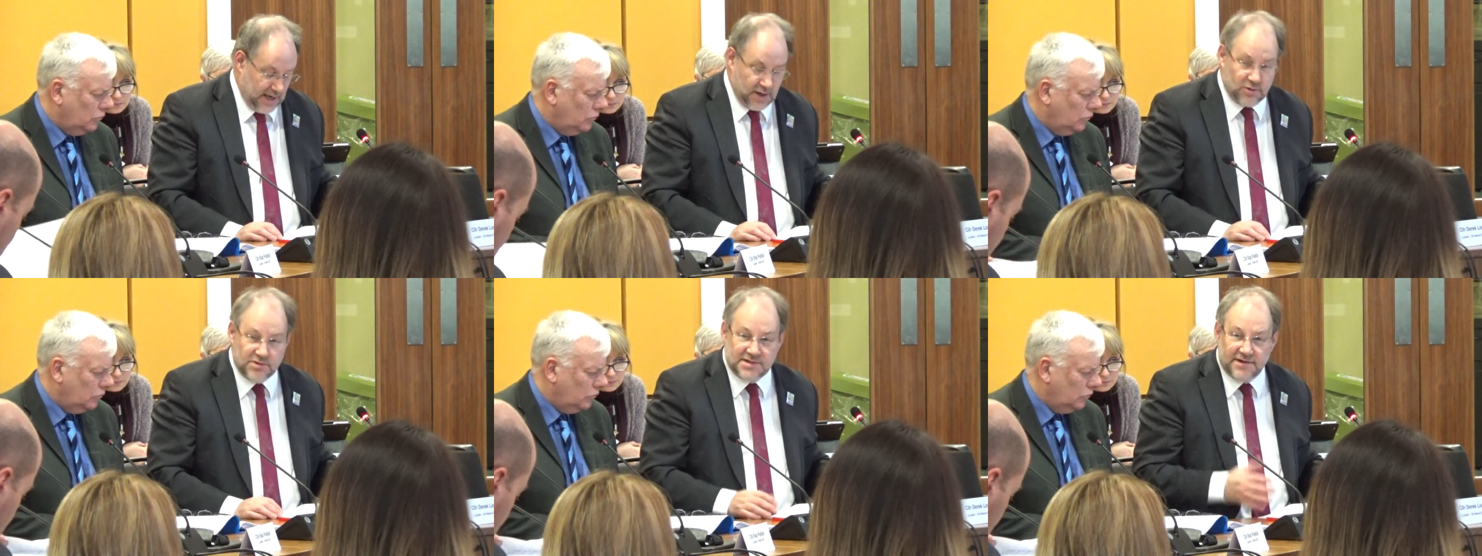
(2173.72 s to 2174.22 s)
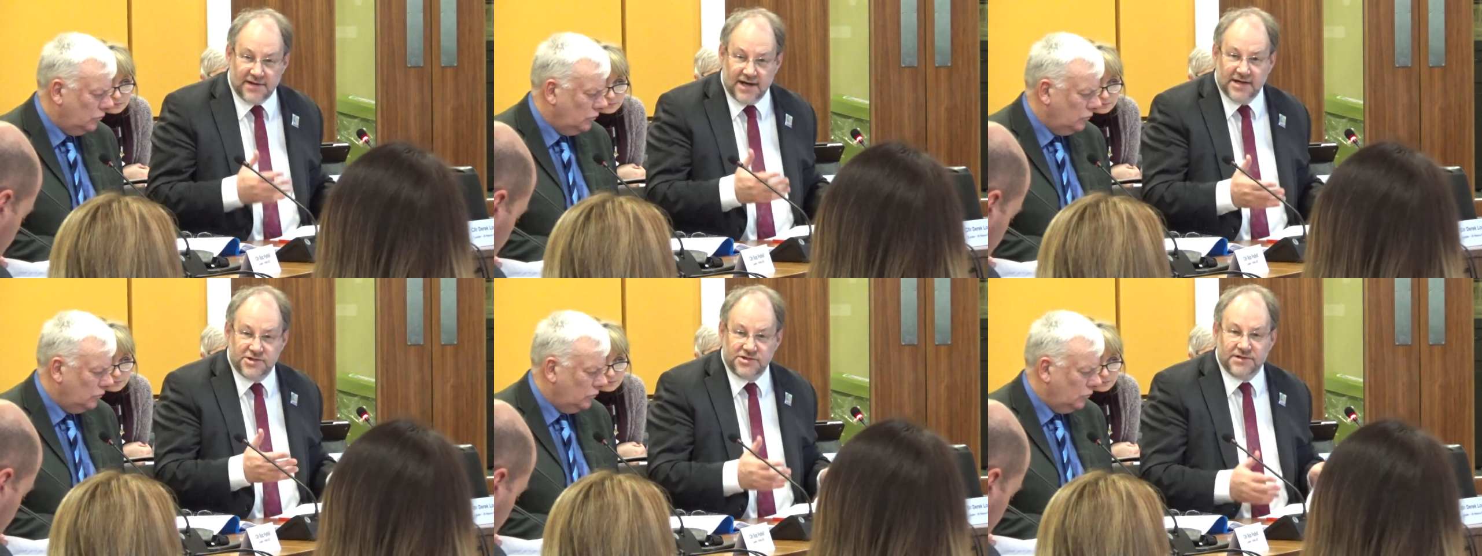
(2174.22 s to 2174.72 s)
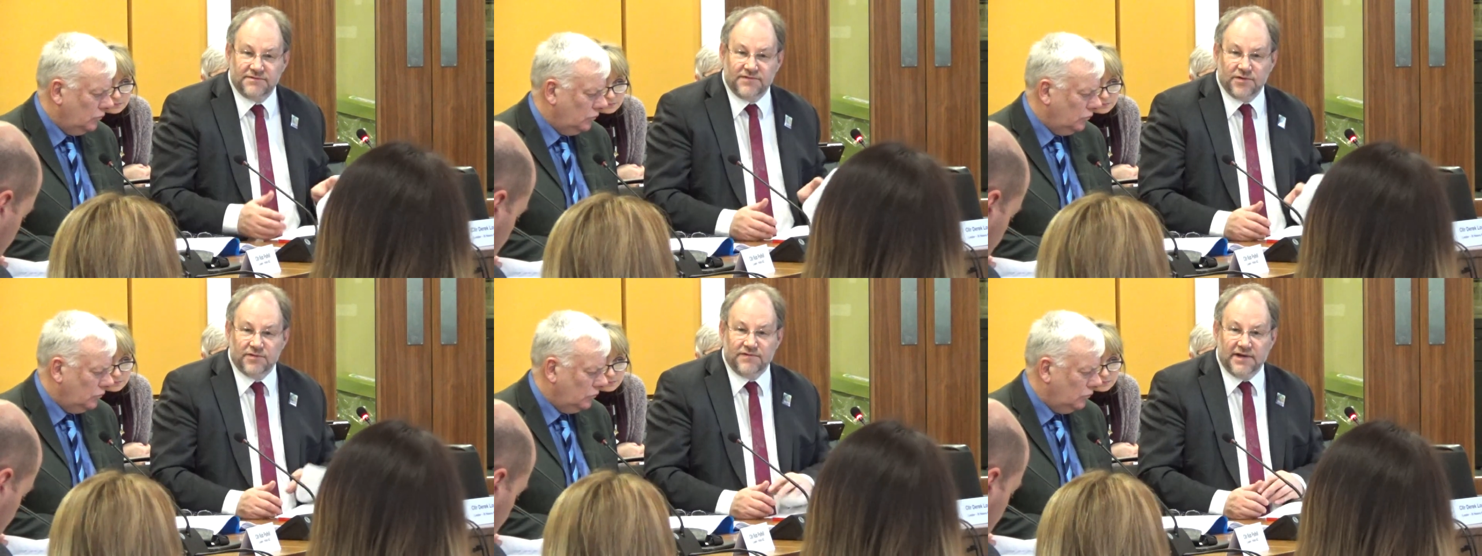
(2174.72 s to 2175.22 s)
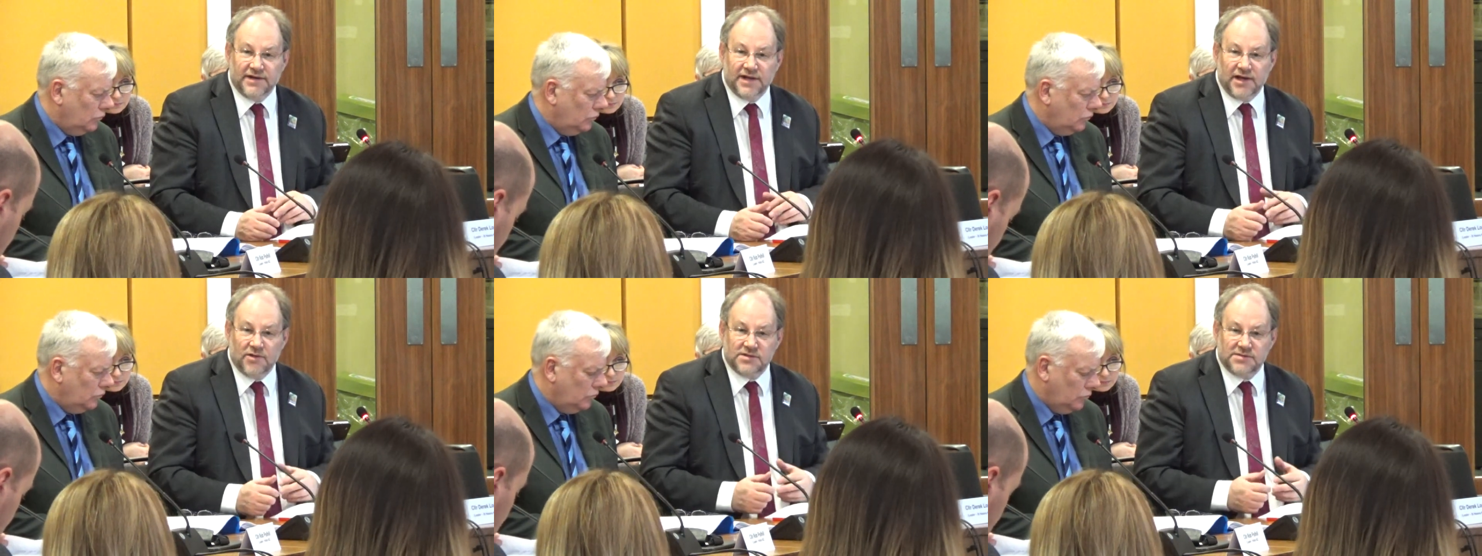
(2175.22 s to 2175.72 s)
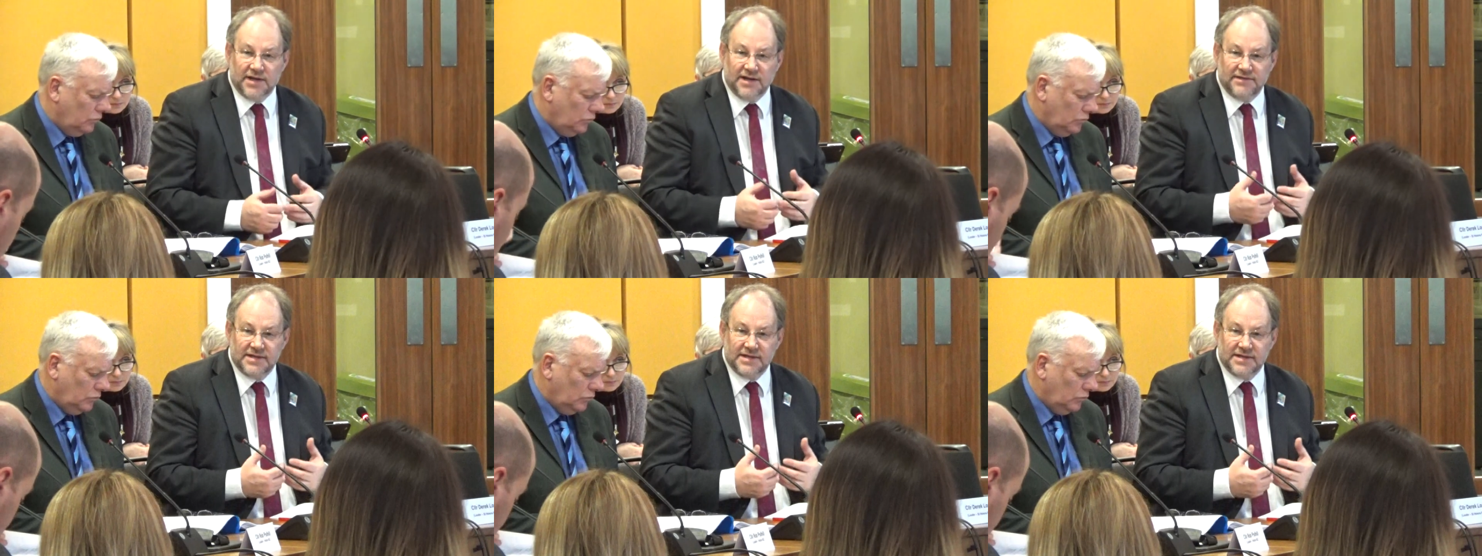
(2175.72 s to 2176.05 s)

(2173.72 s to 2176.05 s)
Speaker 1: and also the hydrogen fuel funding ultimately.